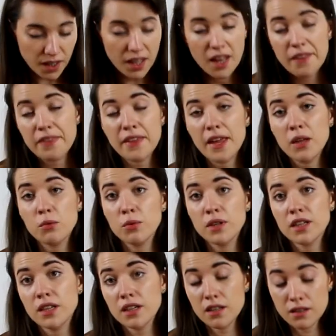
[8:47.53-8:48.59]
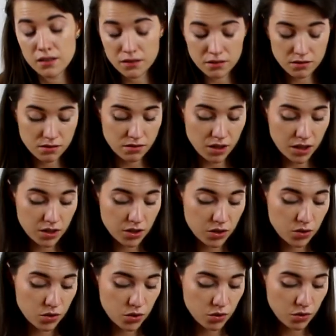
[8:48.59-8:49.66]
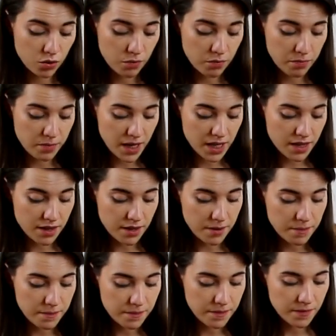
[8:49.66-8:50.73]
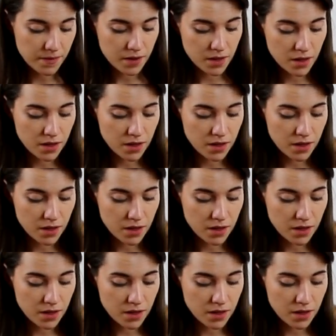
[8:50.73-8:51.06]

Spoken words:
And then we can start to bake them.